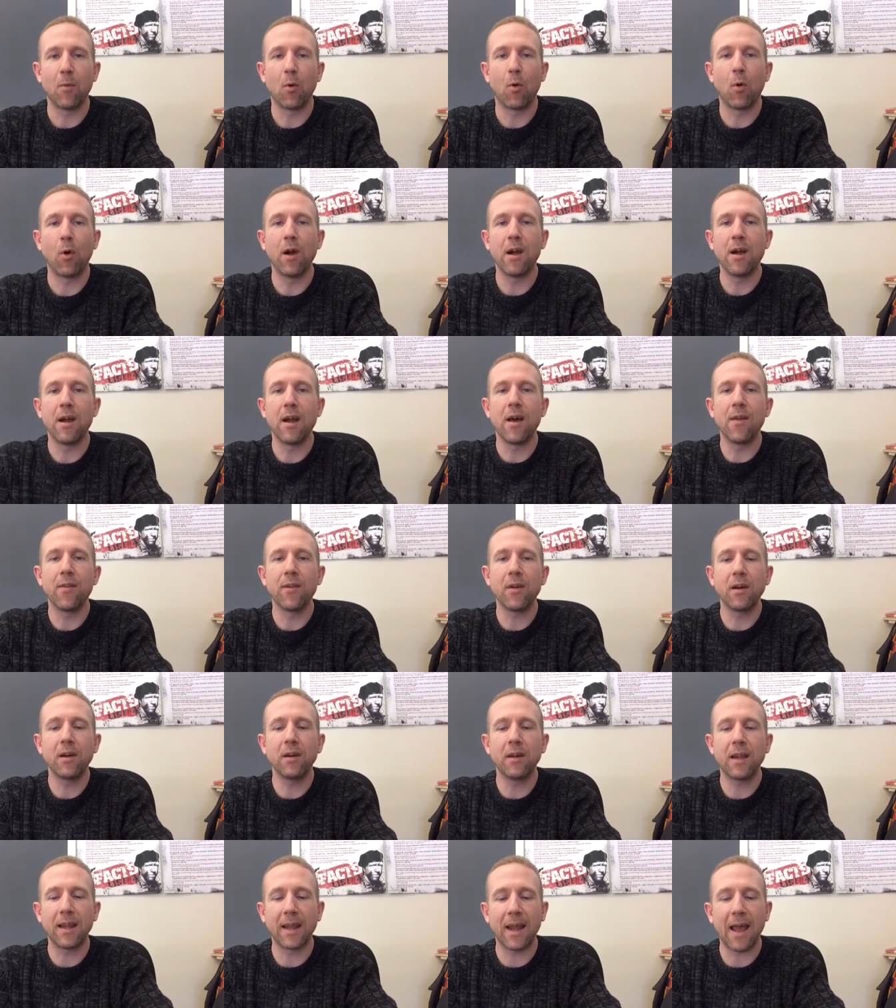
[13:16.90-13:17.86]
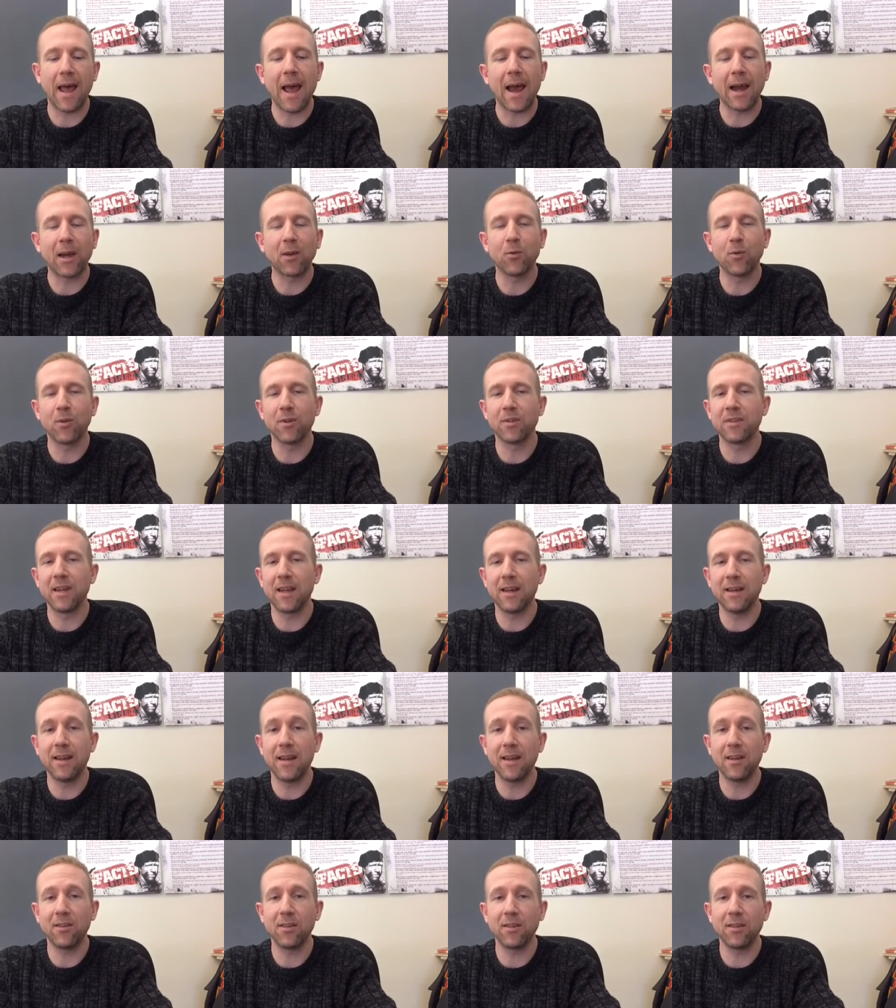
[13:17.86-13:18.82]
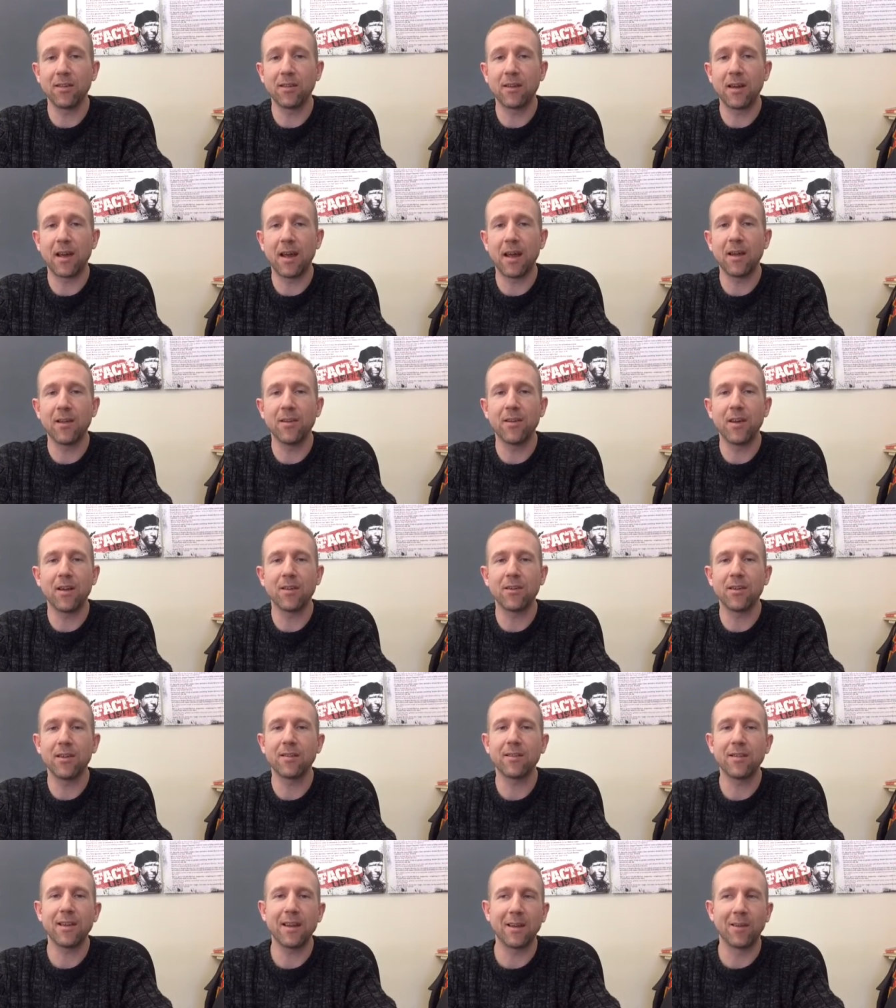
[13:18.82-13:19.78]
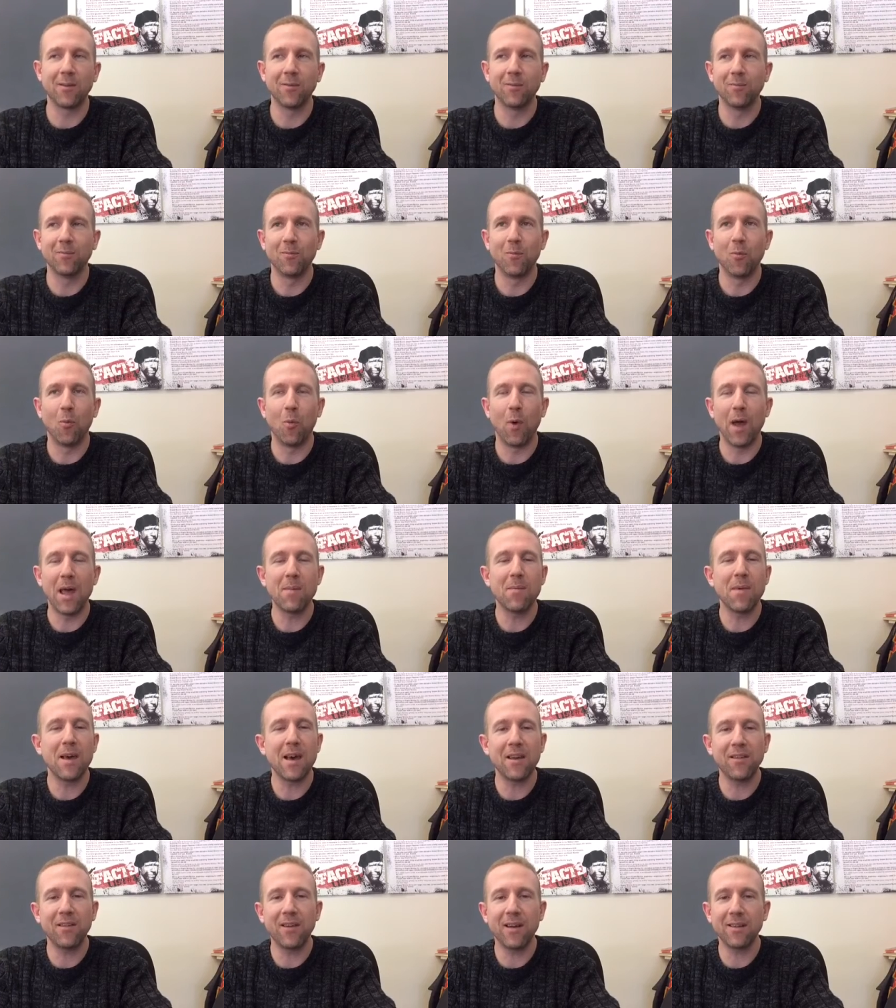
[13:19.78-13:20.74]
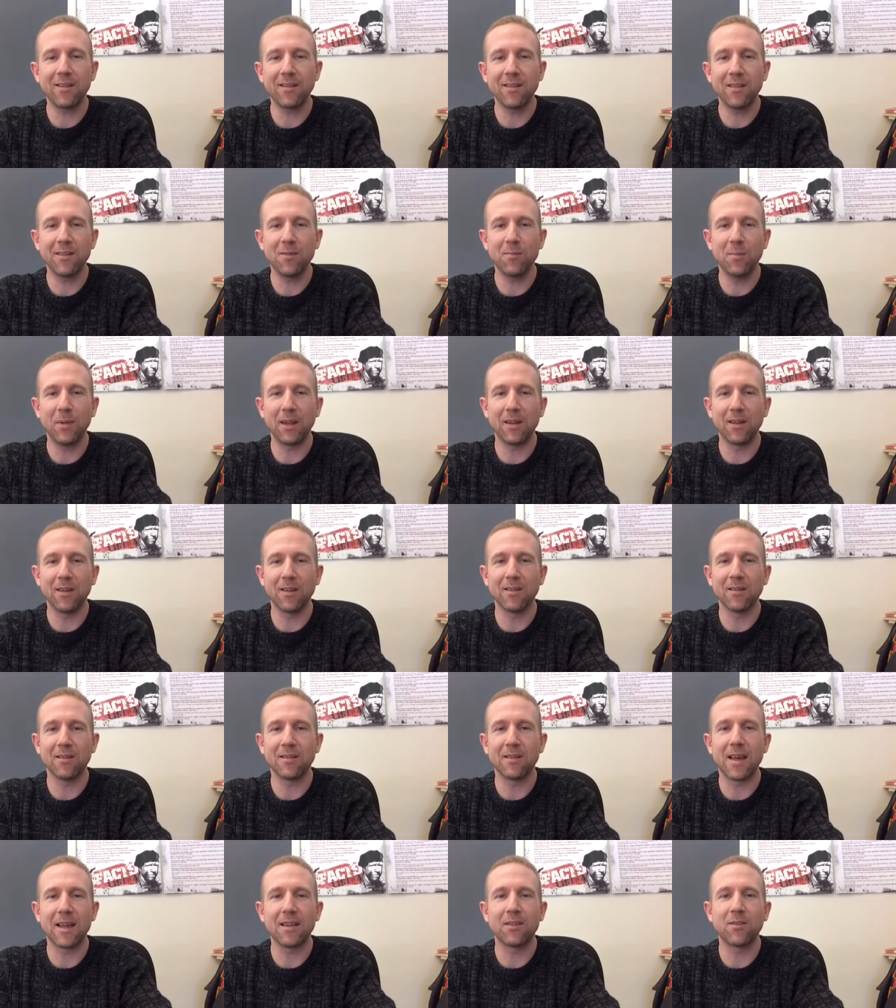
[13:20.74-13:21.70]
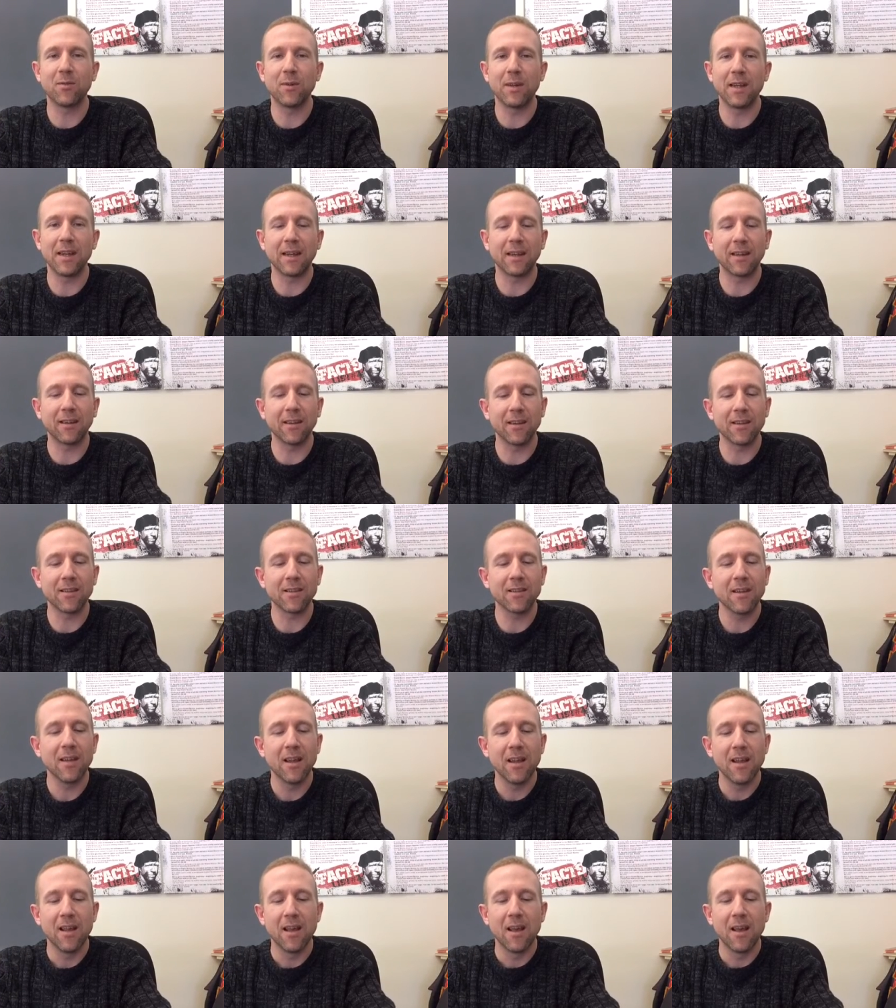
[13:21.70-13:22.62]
or another like actual citation style, not just like web addresses, because that's ridiculous.